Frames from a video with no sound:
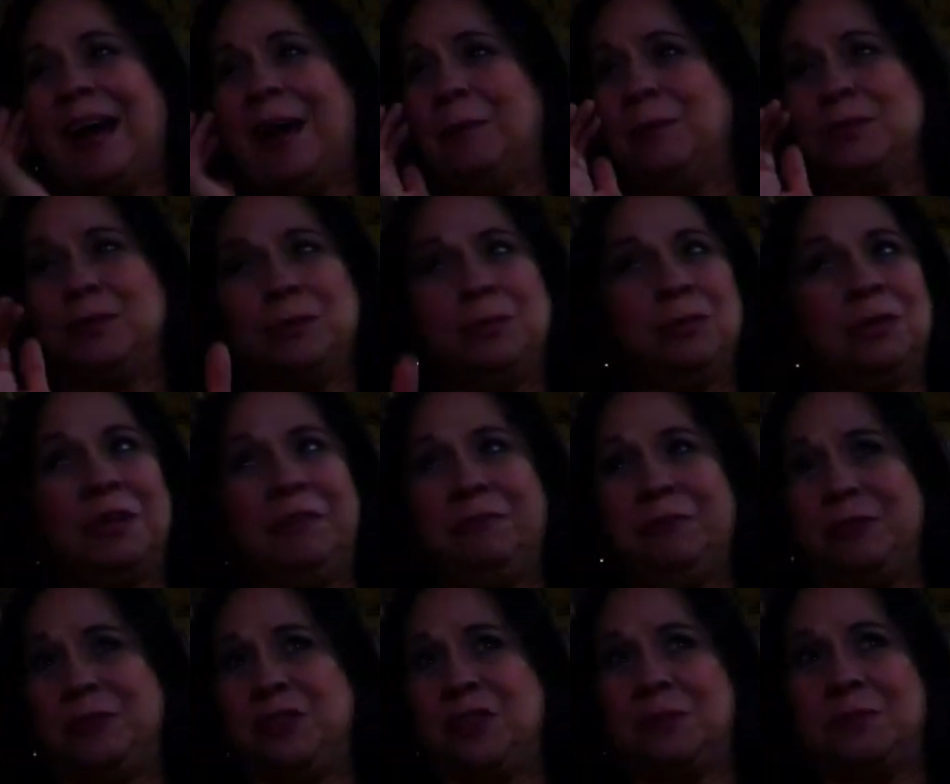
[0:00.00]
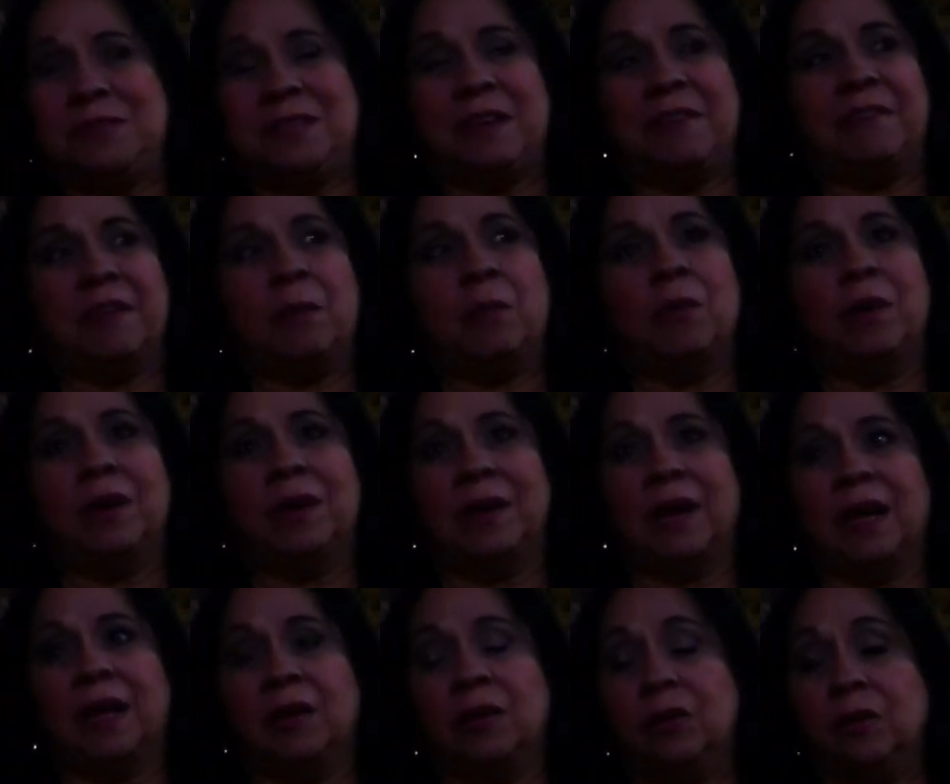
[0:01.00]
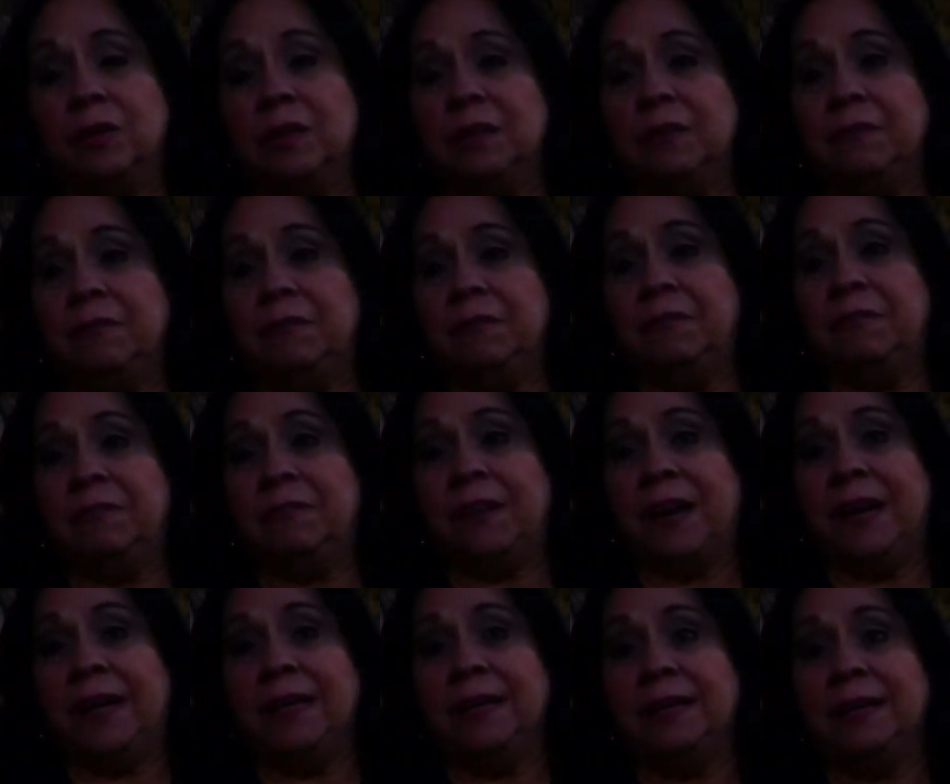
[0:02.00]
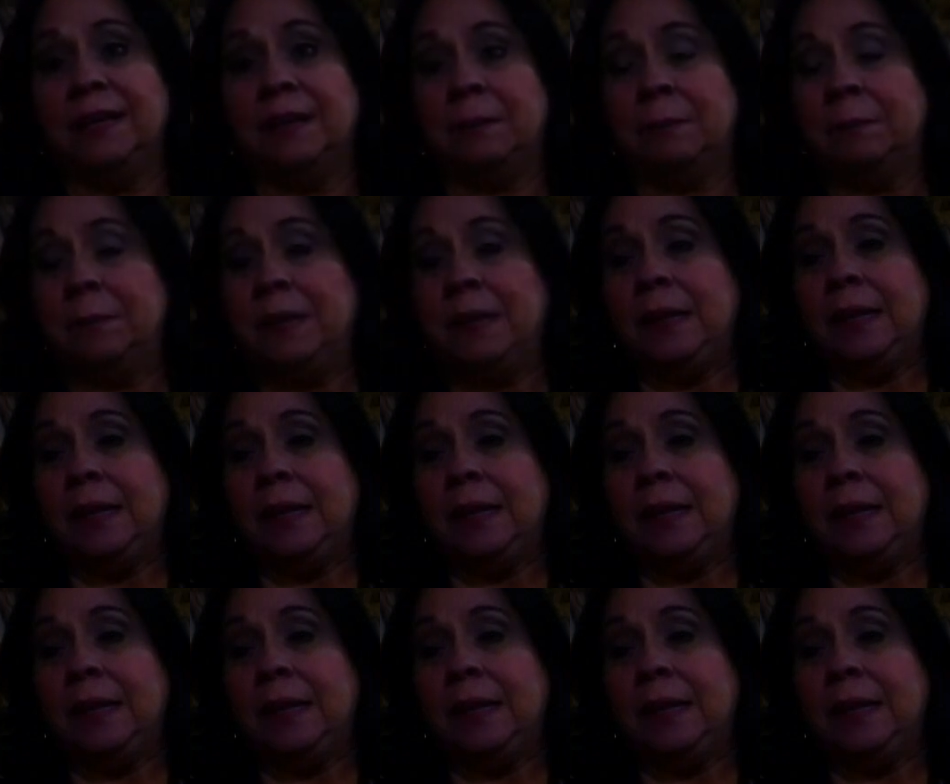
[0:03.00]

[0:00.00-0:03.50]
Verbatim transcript: I was looking for jobs everywhere and I couldn't find them.